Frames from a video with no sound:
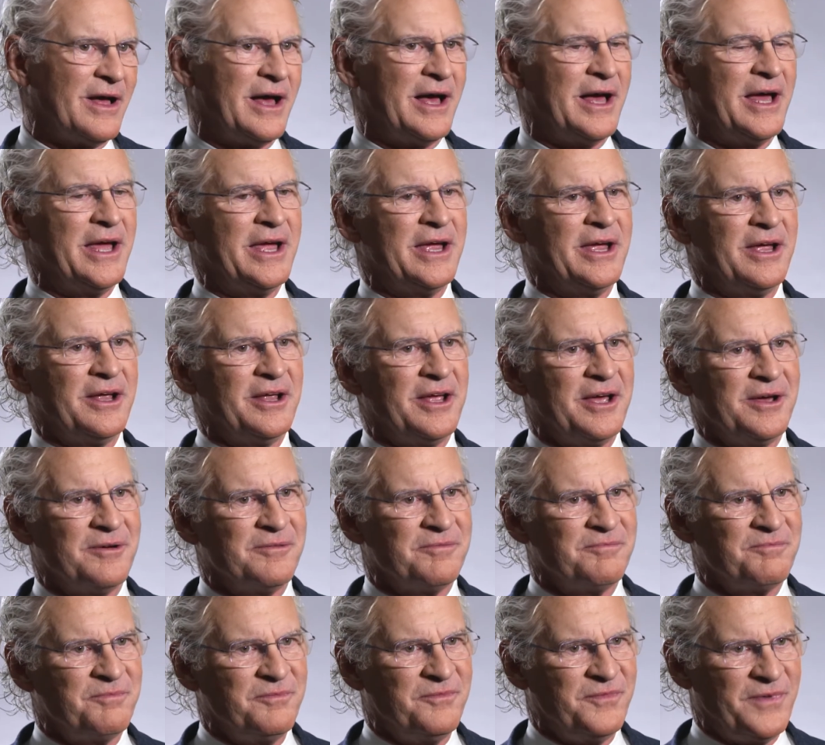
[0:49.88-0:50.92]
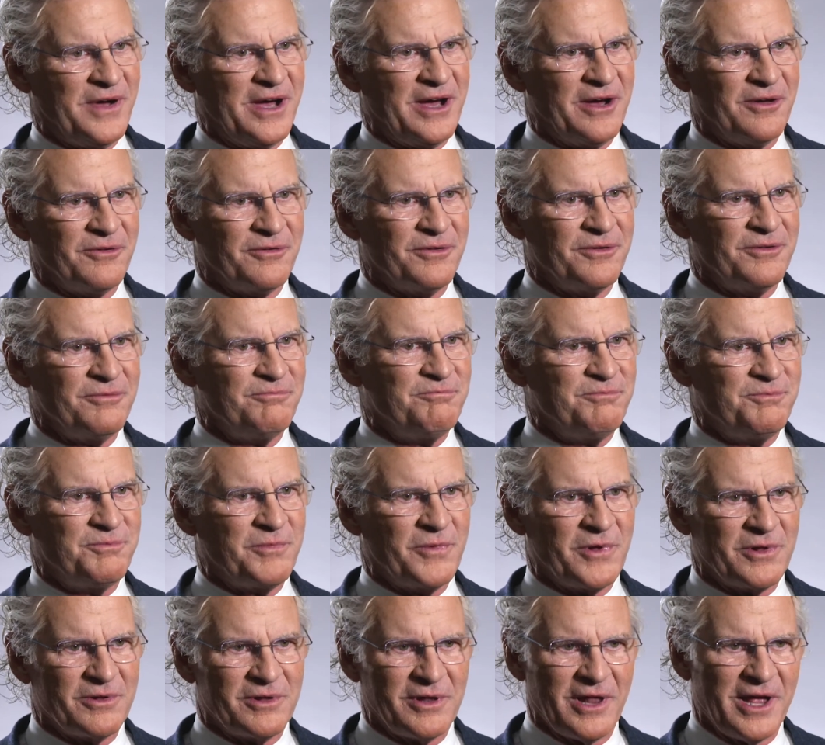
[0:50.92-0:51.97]
I have found
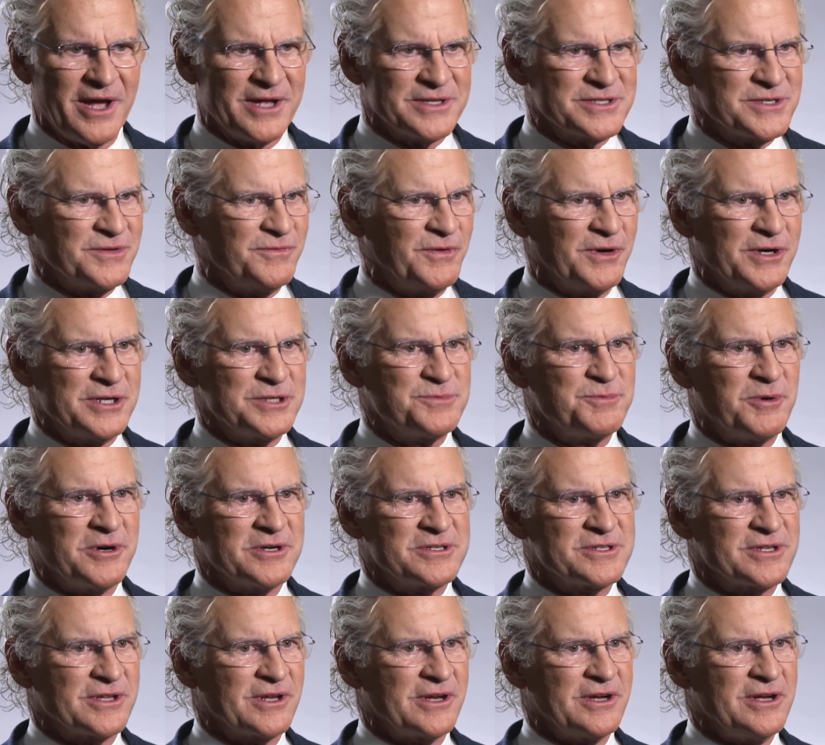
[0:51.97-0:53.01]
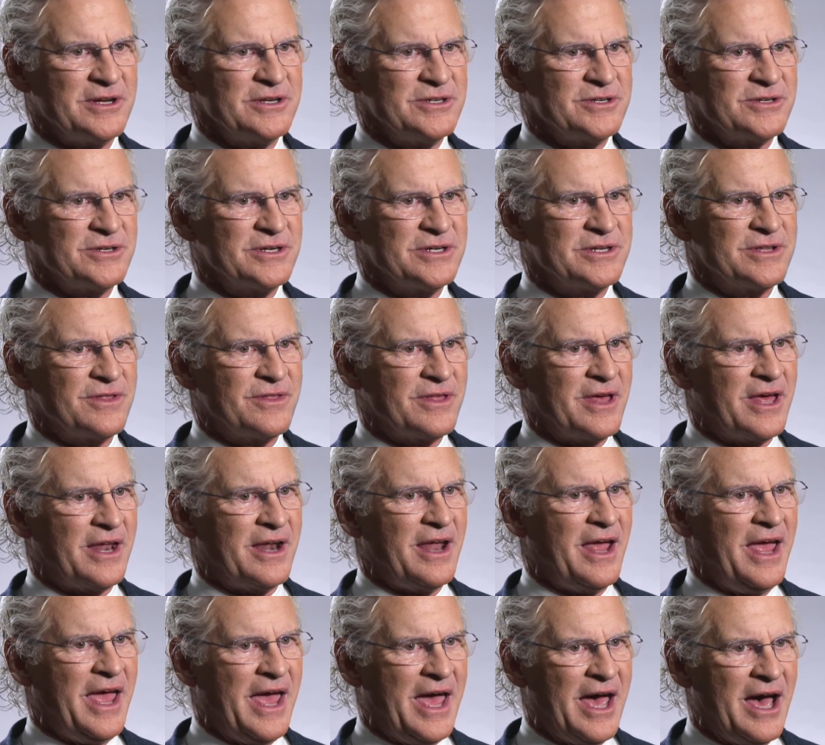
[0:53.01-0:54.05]
clients in various parts of the country
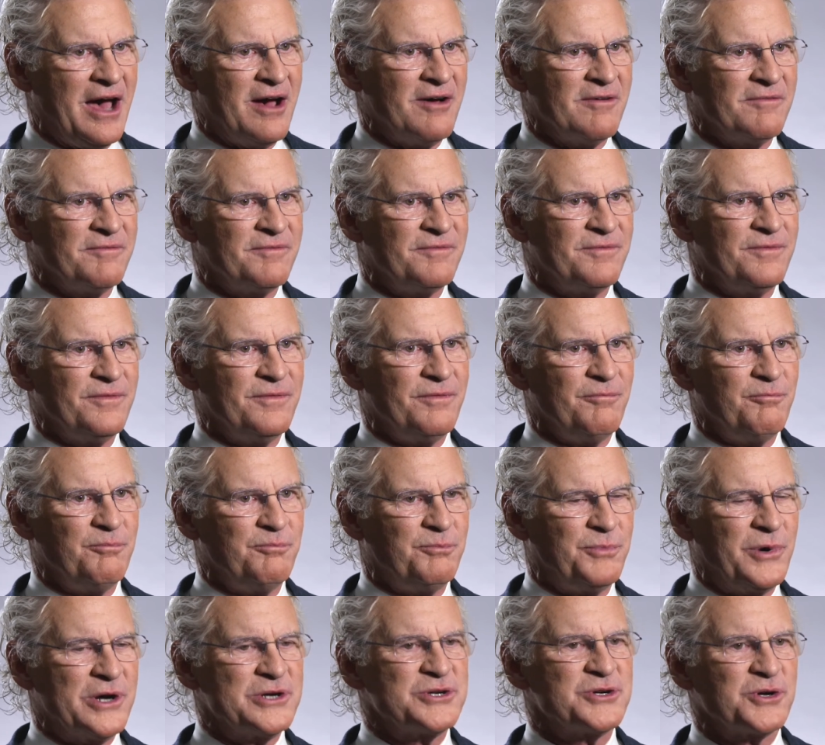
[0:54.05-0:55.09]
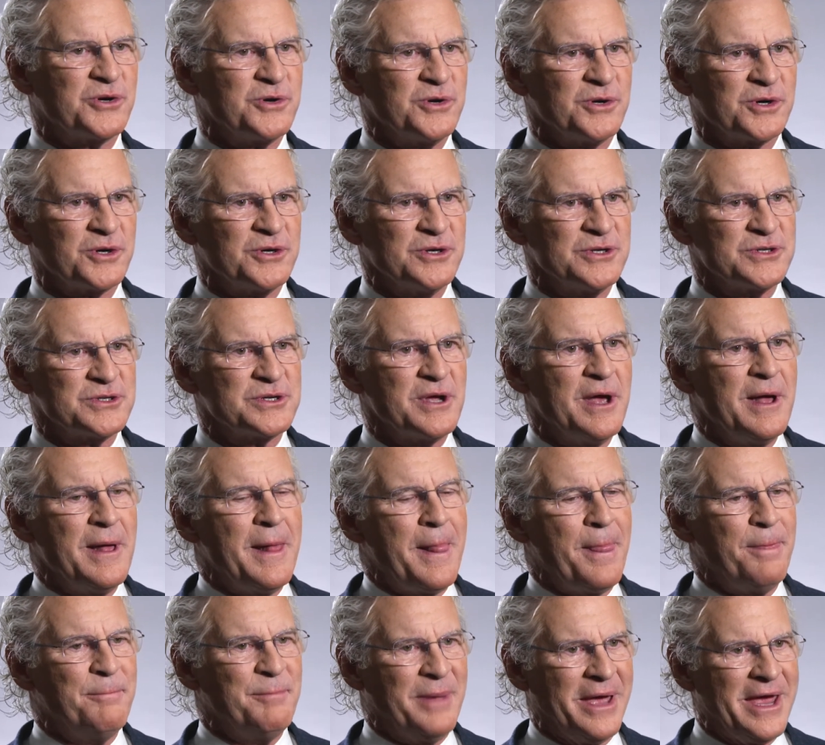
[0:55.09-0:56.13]
that have pressure cookers
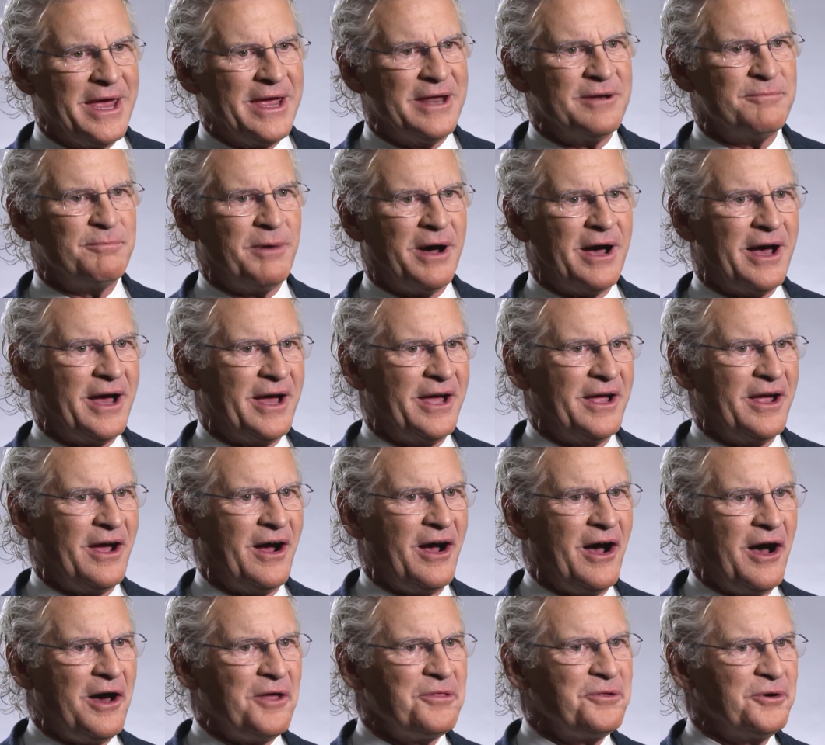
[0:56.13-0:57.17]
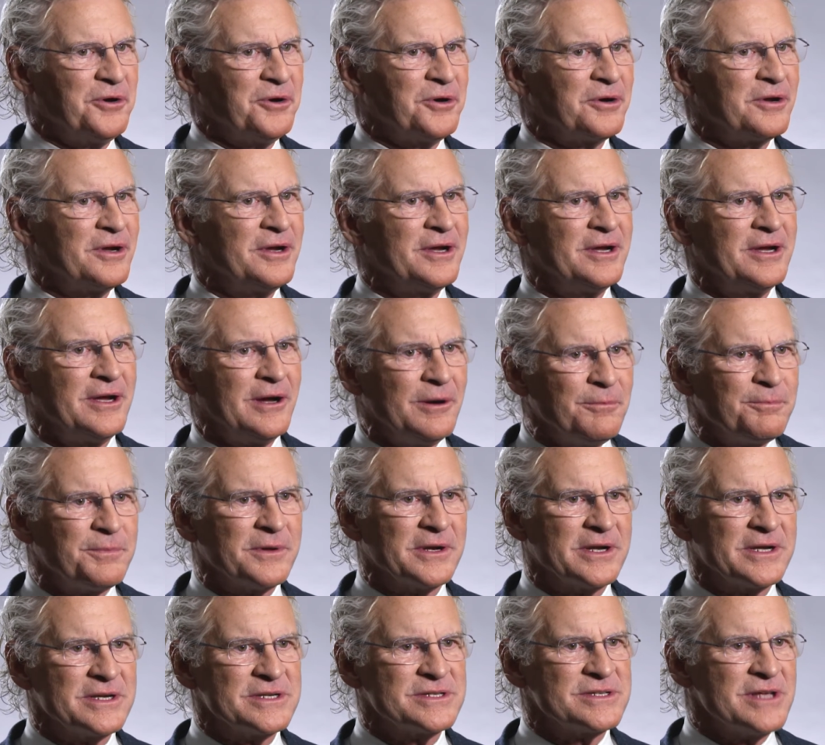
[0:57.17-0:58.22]
made by other
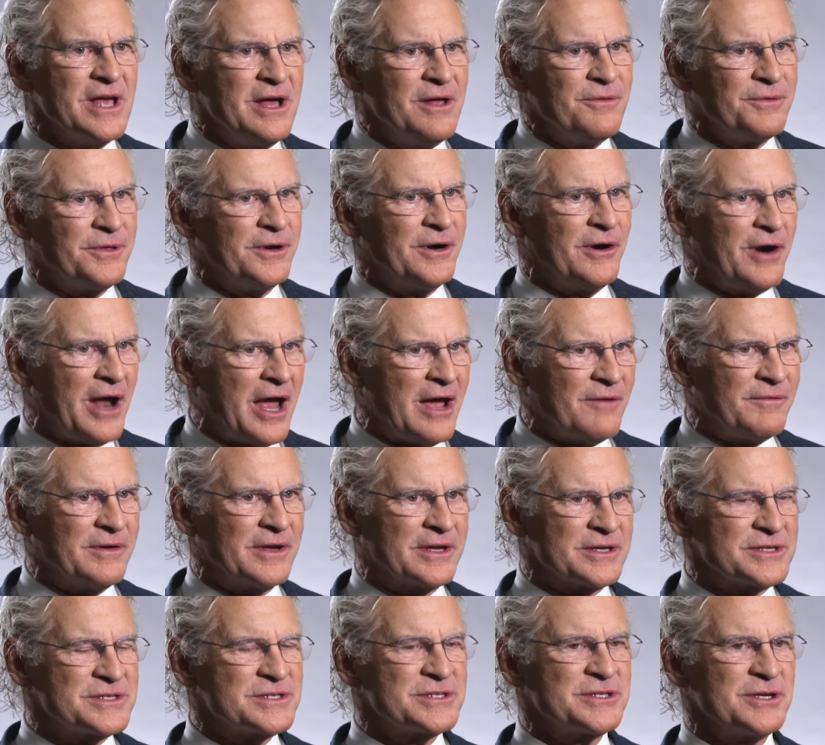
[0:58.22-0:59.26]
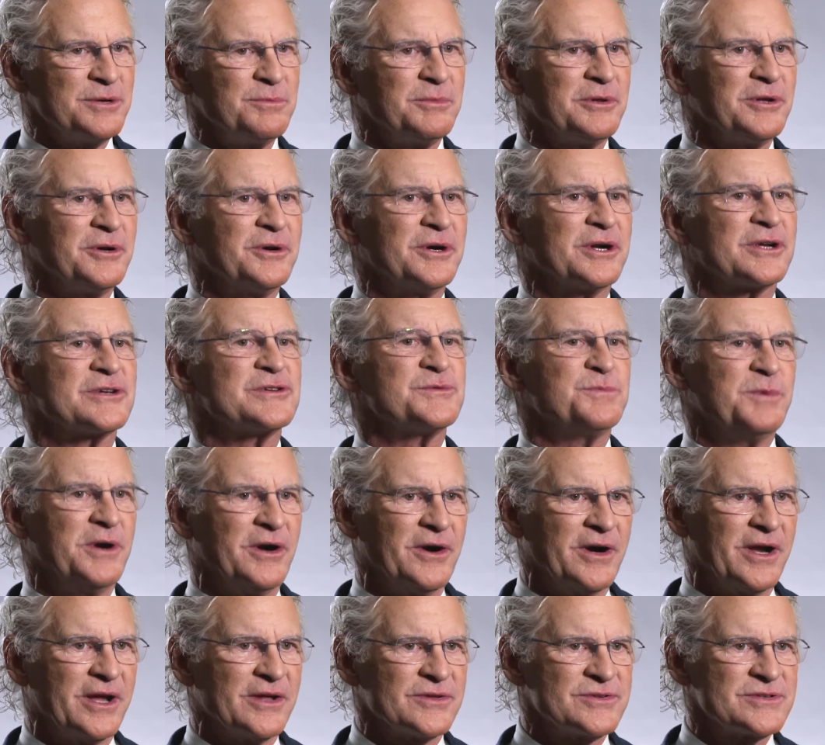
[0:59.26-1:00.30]
companies that are having a similar
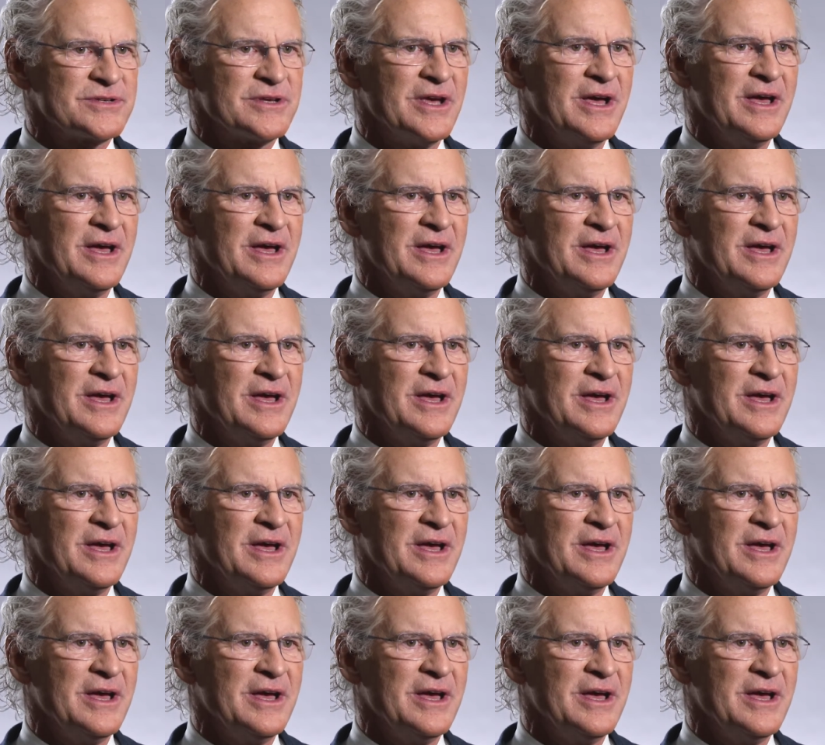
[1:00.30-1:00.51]
experience.